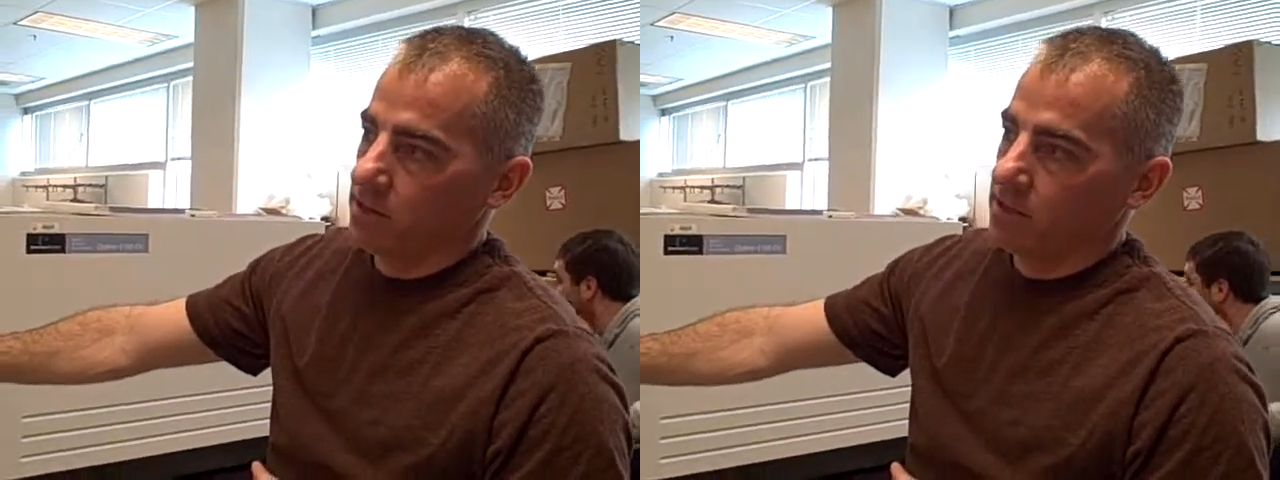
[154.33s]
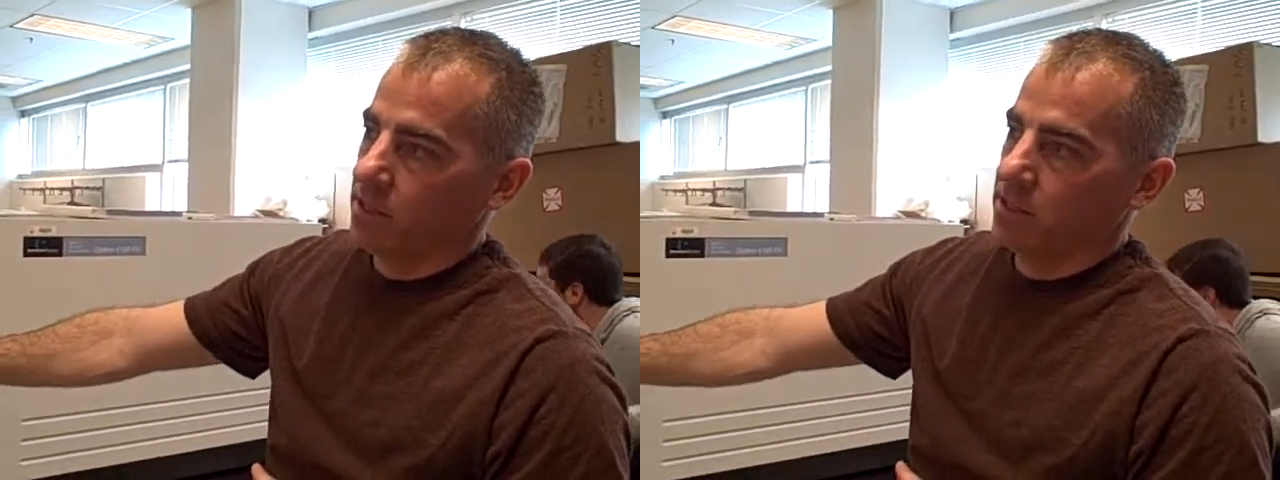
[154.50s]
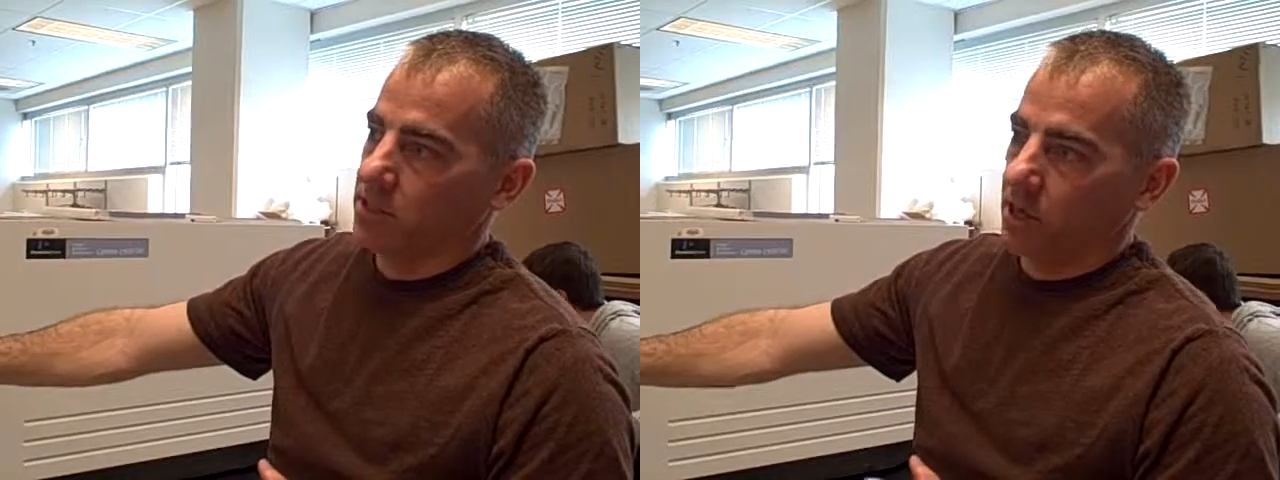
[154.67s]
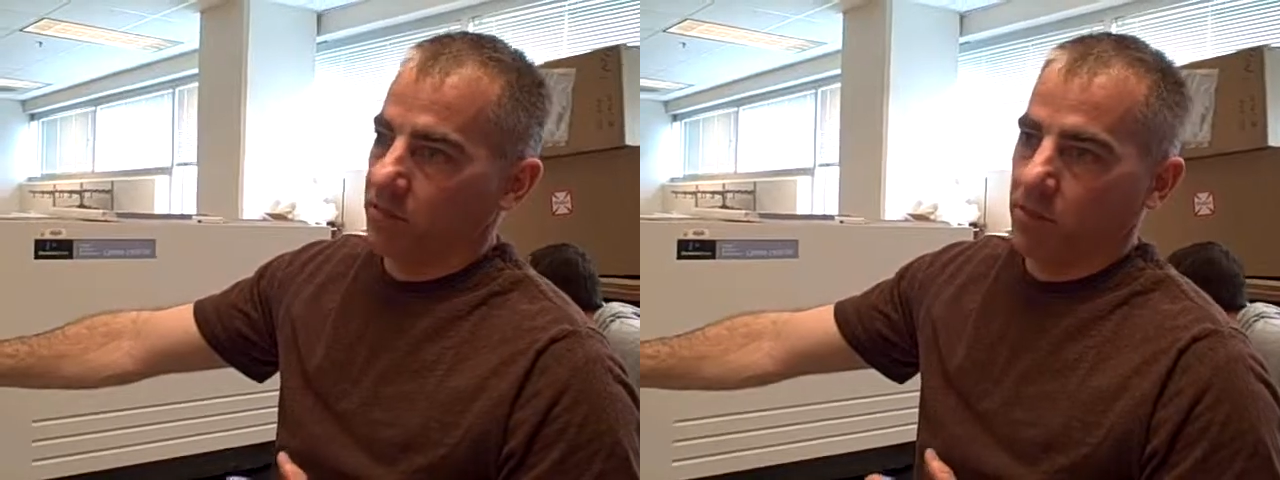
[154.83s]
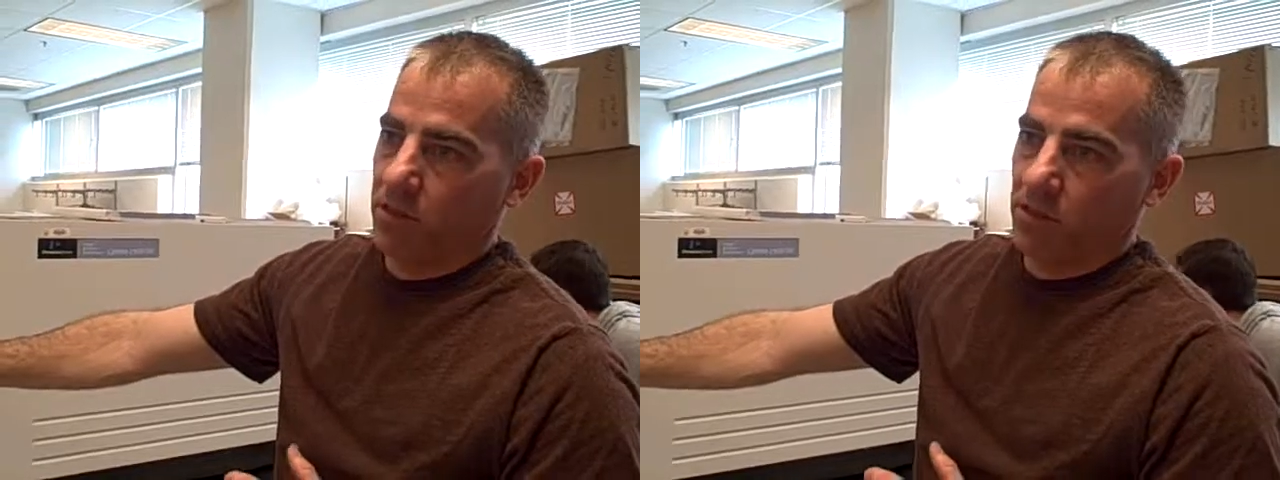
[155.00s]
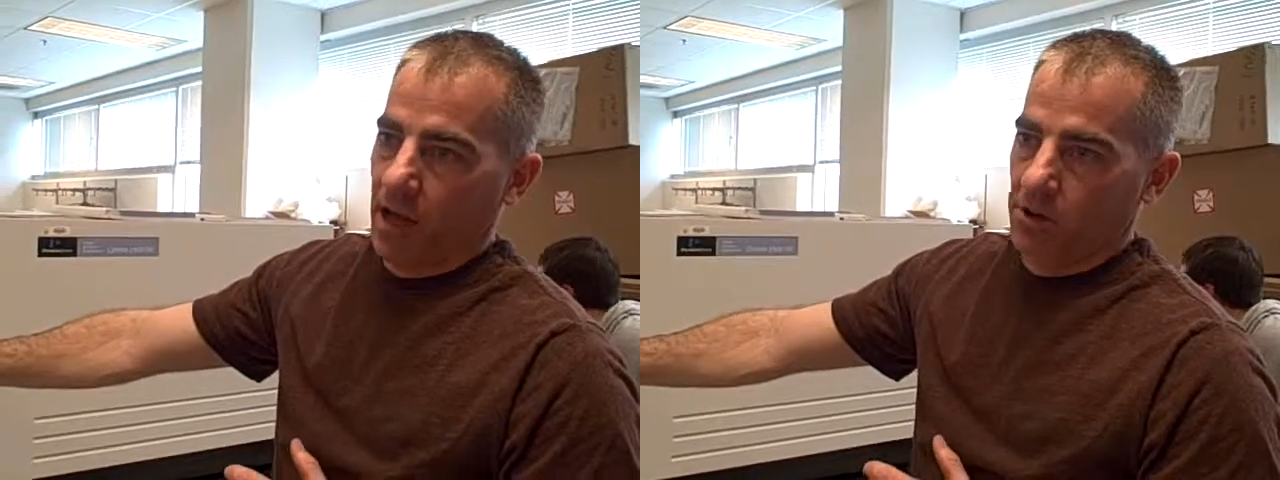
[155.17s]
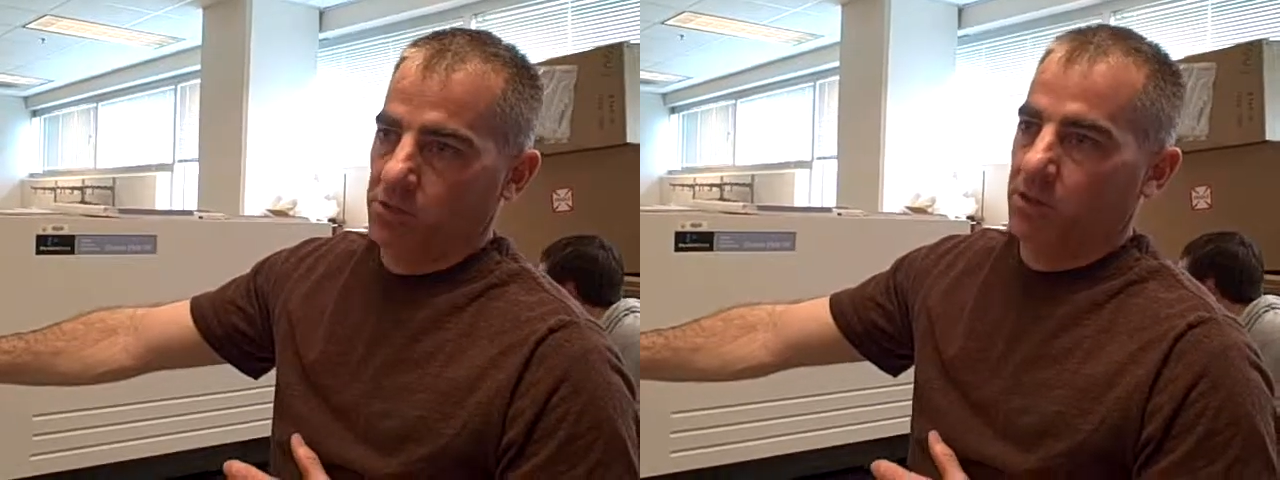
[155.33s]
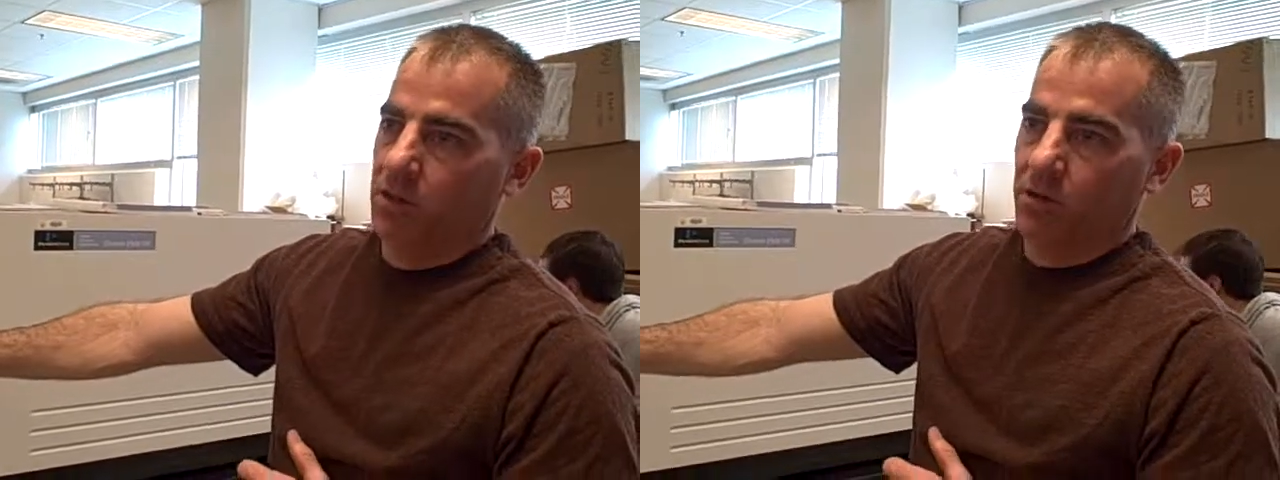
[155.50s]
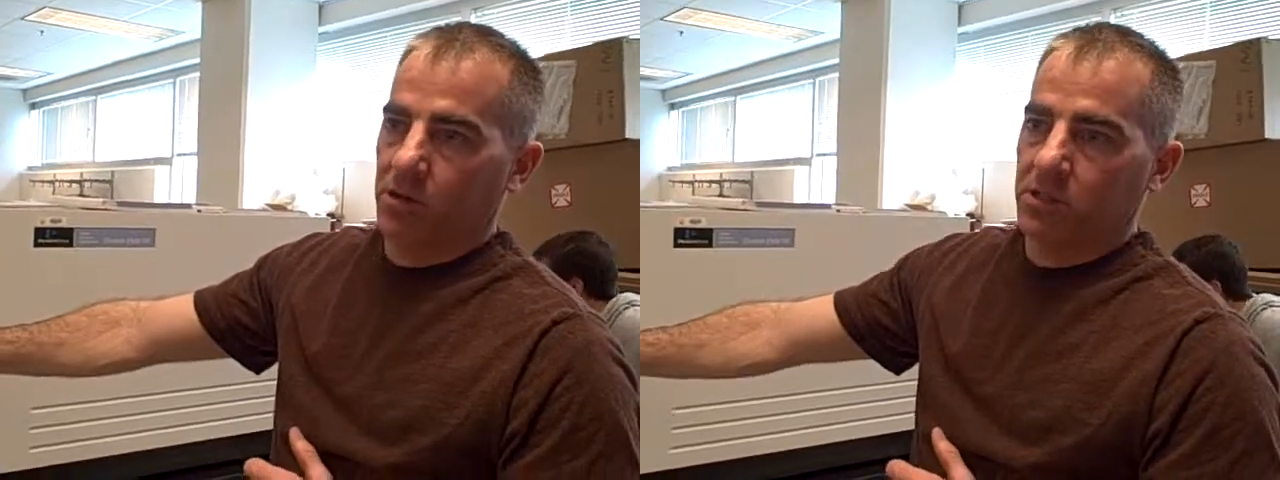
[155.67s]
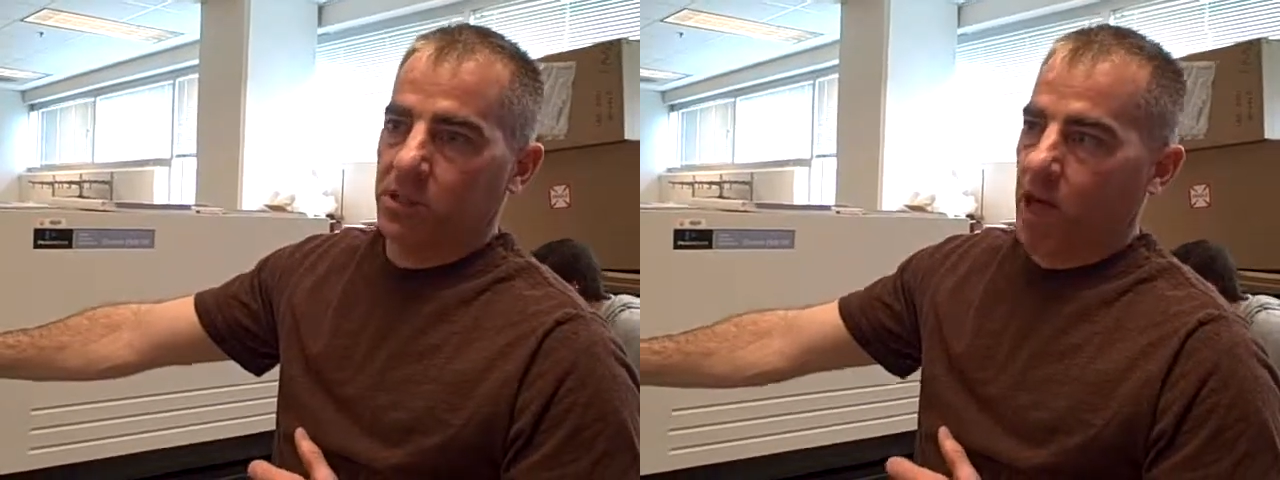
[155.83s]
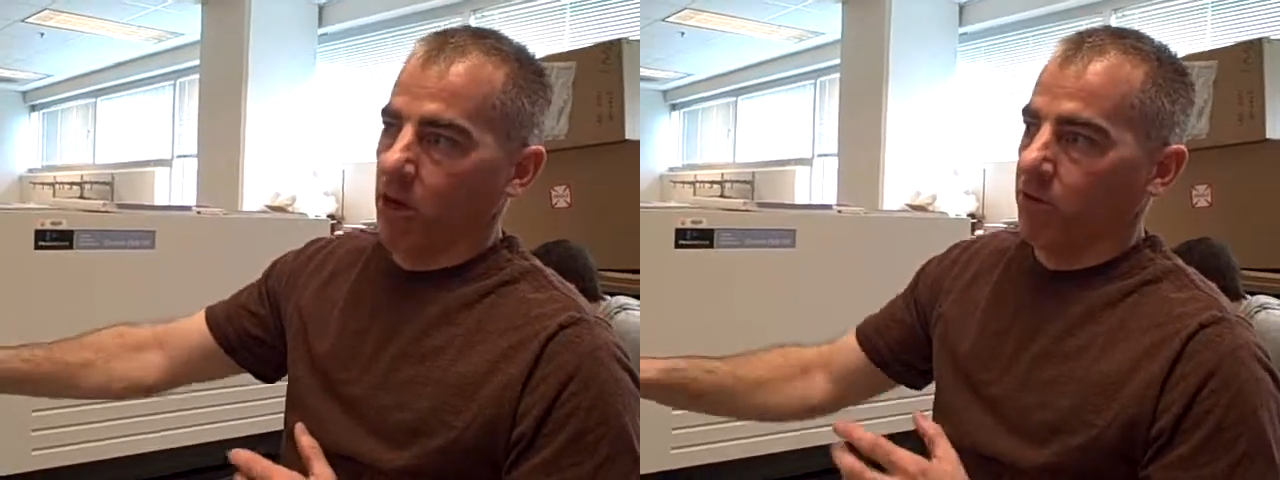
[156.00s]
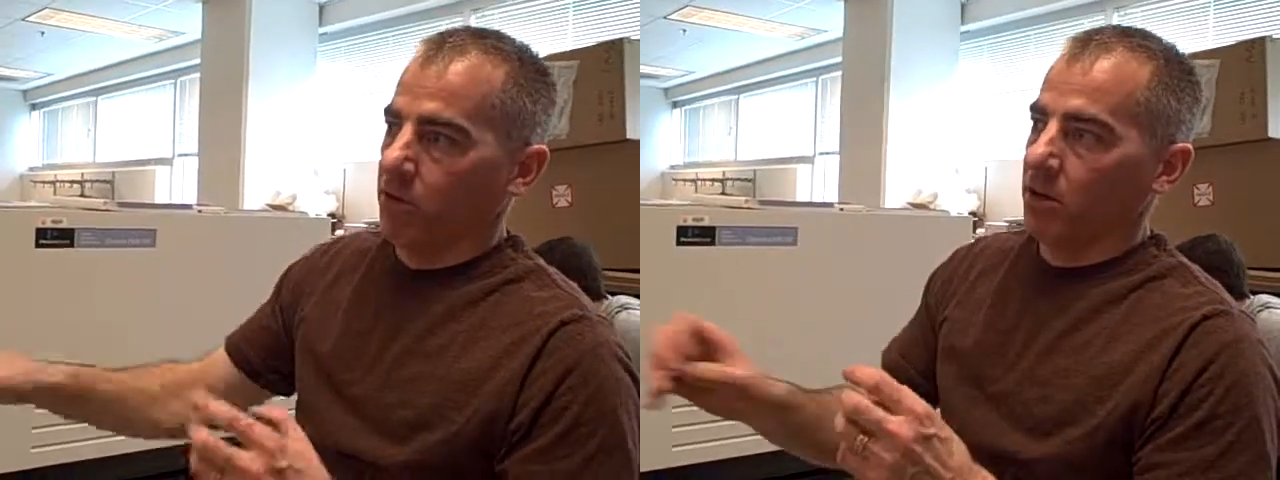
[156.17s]
6,000–7,000 degrees
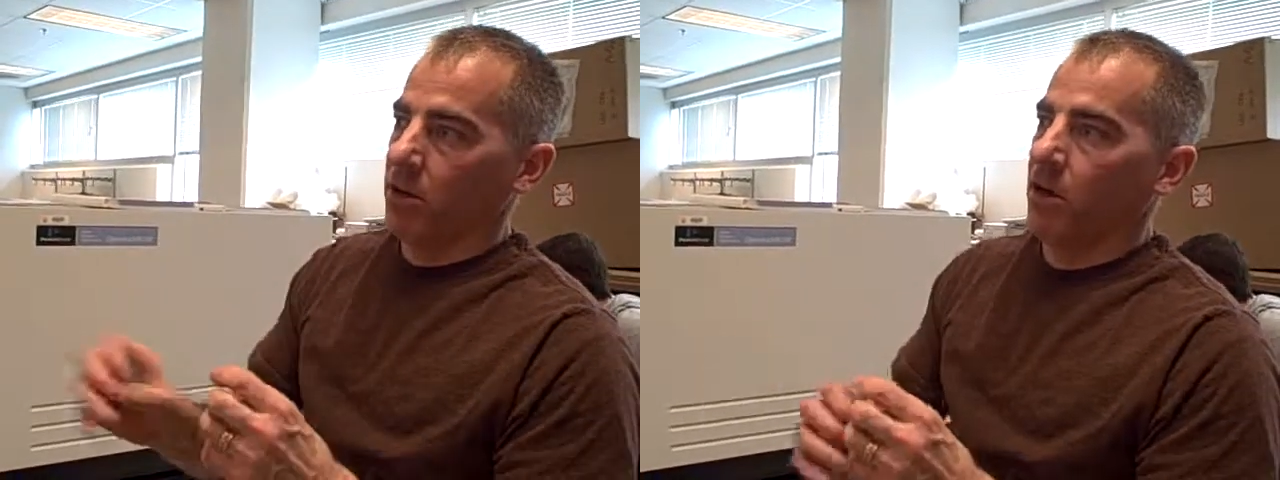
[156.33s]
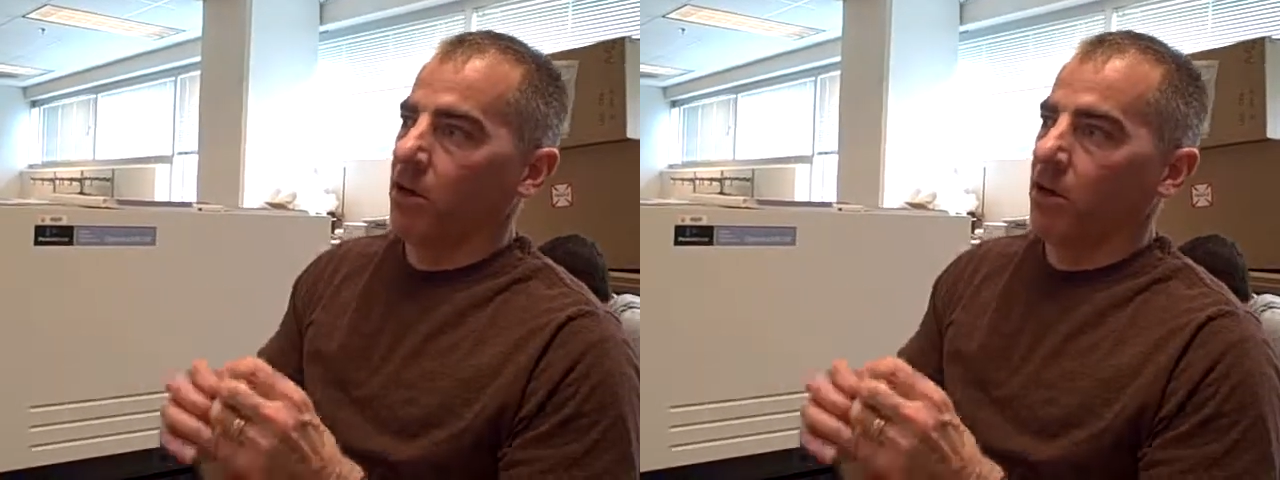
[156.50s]
Kelvin,